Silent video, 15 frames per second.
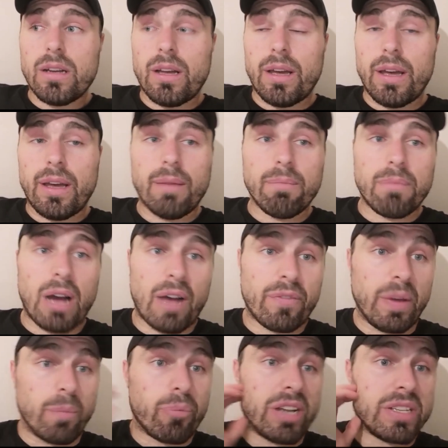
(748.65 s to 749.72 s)
But I
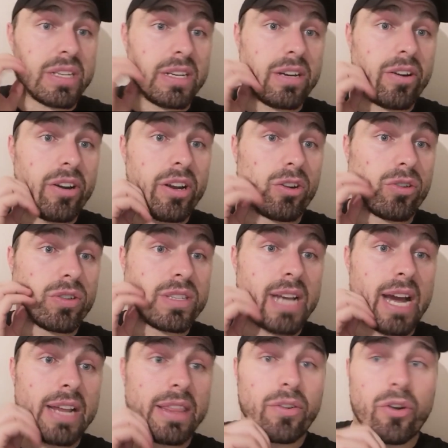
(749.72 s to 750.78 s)
think Preston are a good
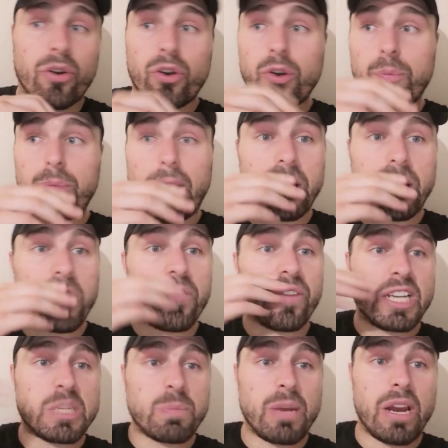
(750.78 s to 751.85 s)
side. They've got a good blend of youth and
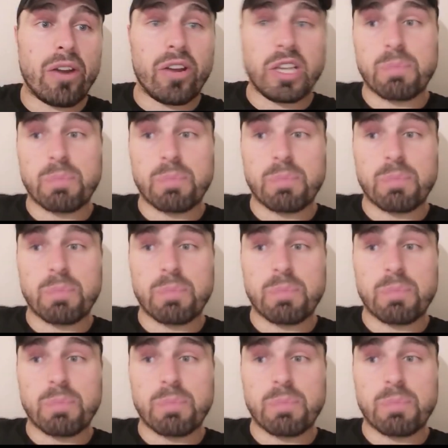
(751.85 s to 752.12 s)
experience.